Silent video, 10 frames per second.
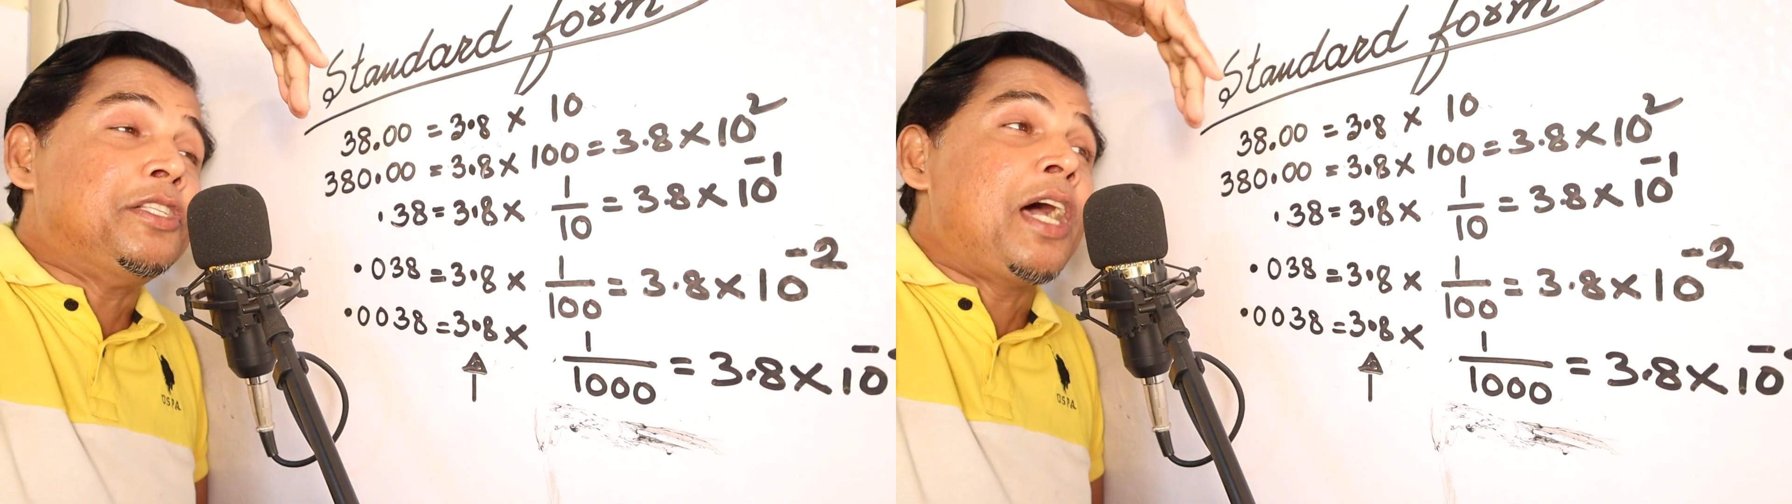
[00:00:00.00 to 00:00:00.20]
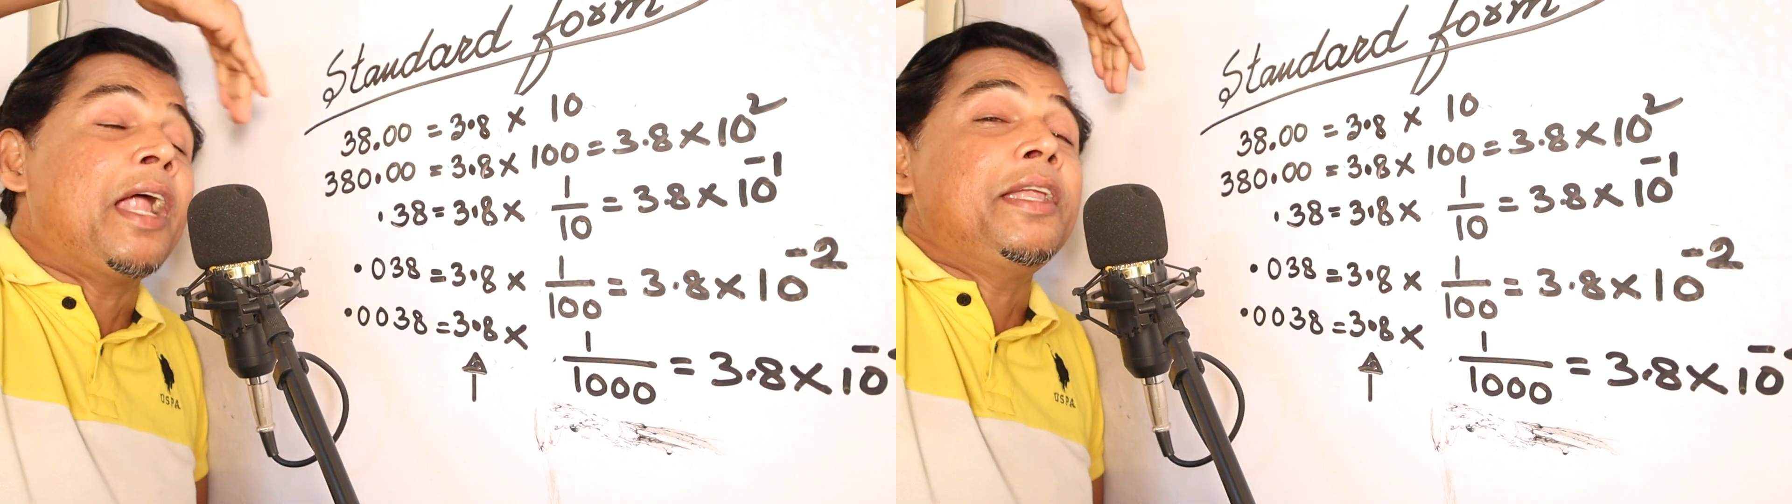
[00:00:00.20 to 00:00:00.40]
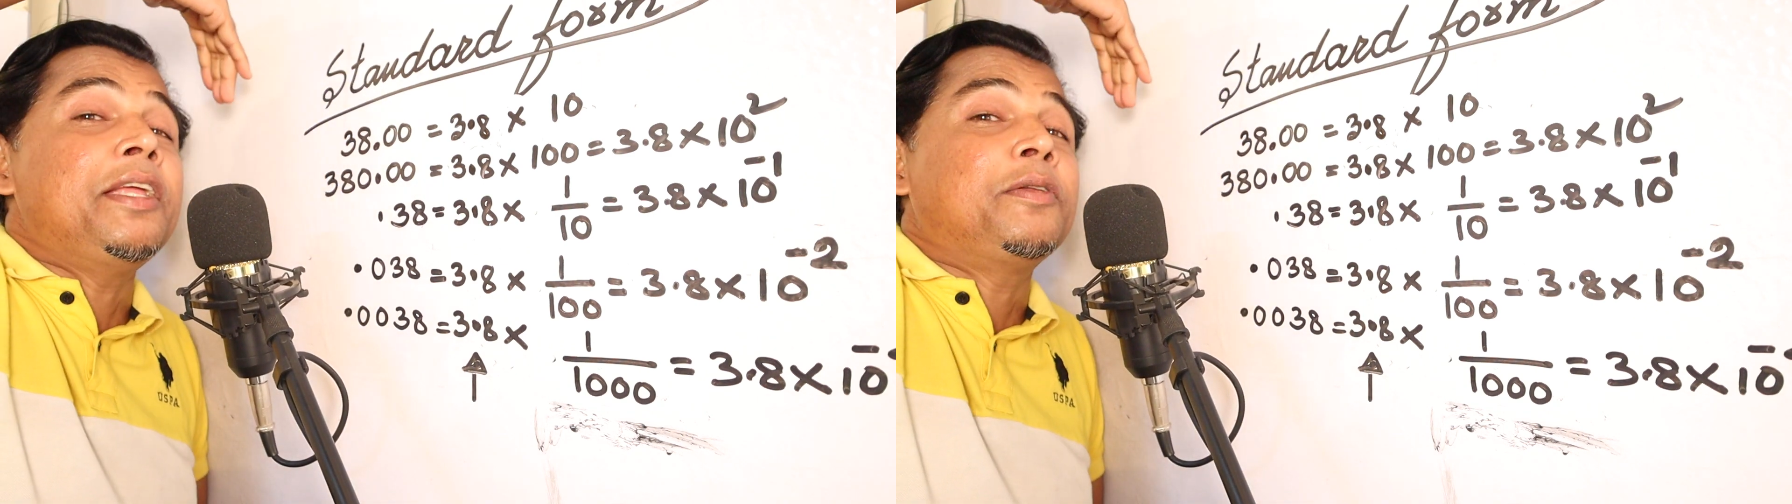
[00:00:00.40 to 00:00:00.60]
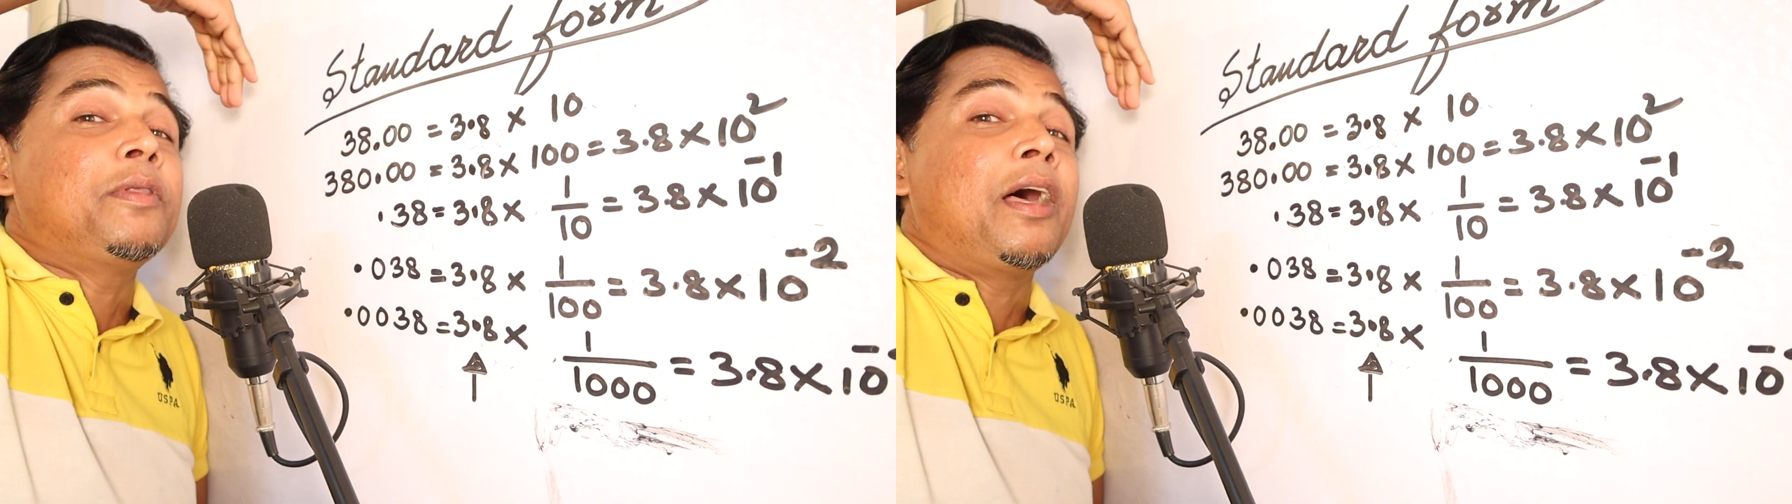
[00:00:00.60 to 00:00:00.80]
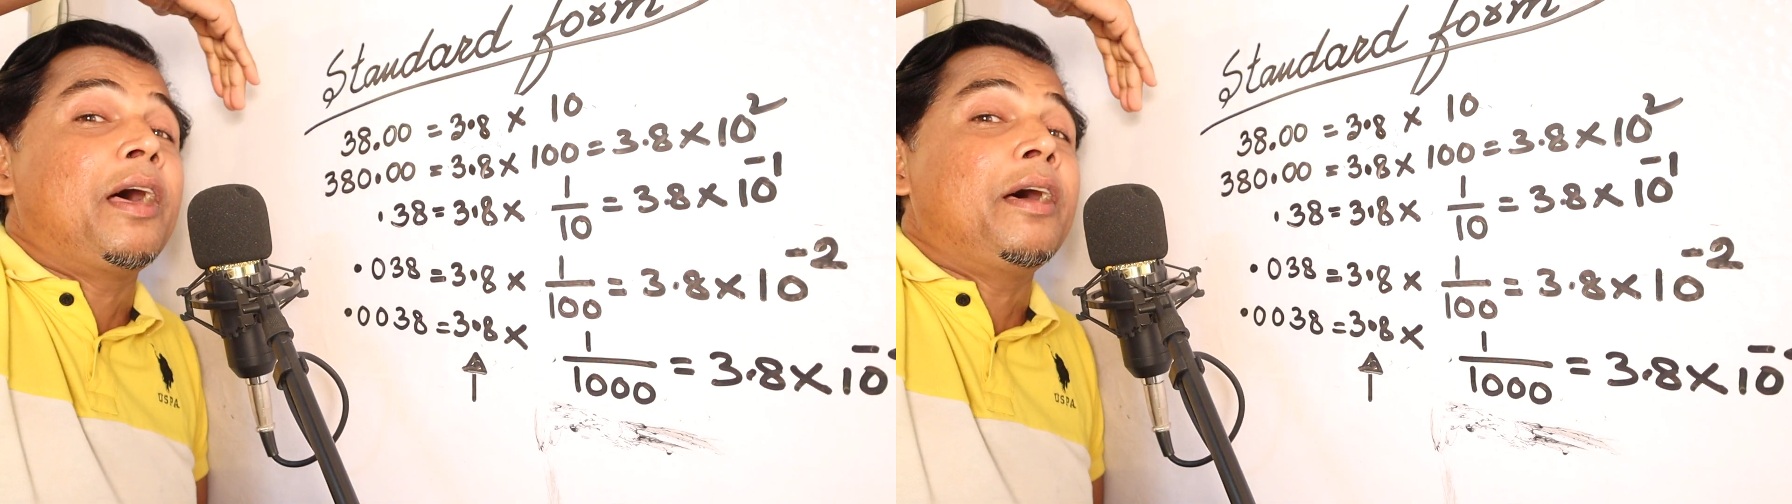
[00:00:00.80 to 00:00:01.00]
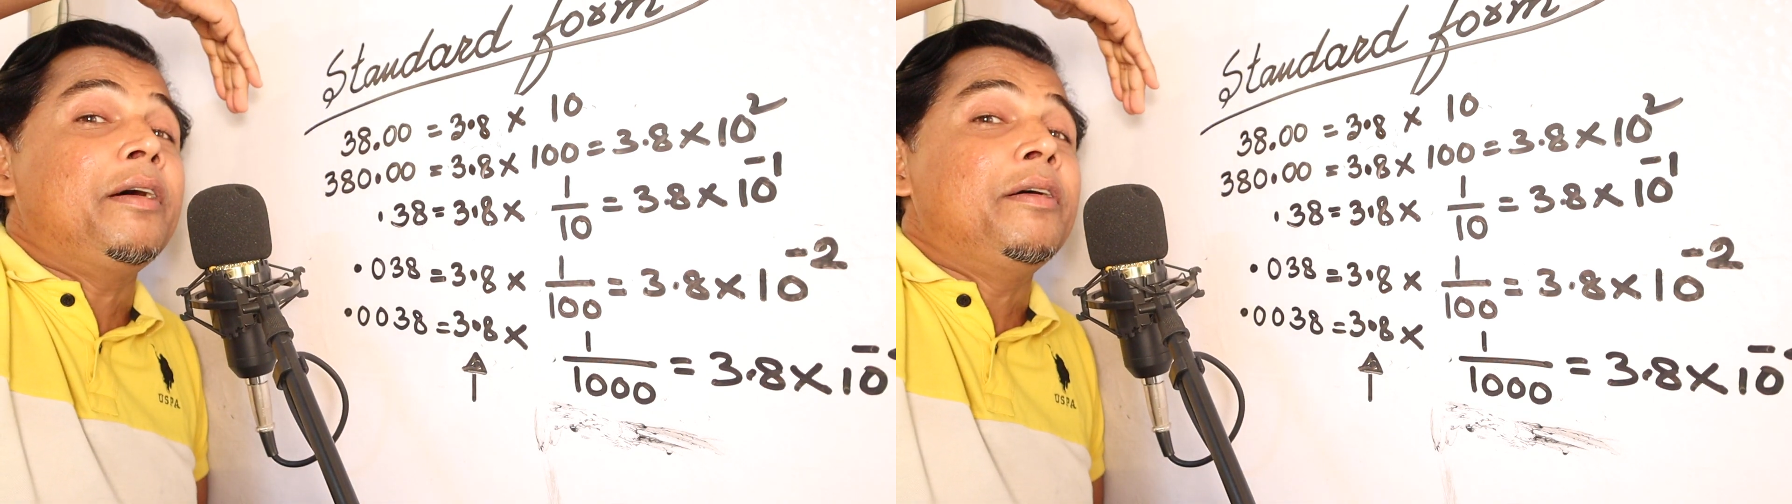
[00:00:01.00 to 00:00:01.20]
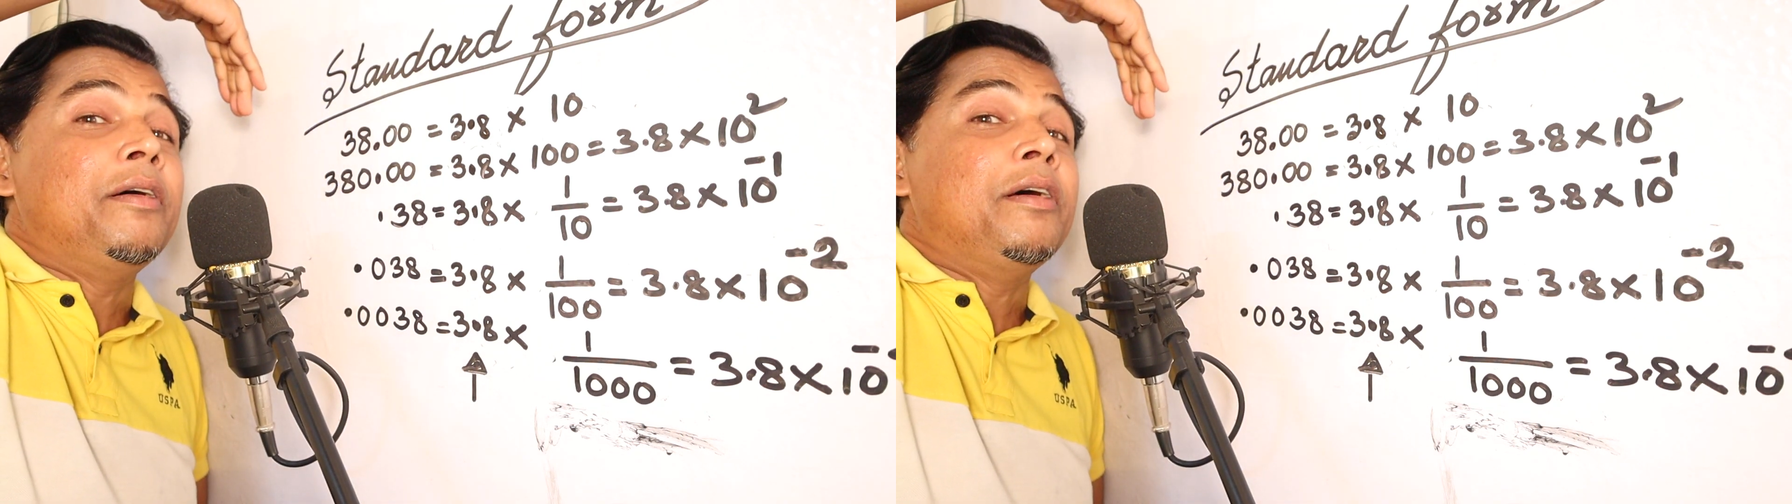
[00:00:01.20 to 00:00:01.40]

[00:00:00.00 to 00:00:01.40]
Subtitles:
journey to the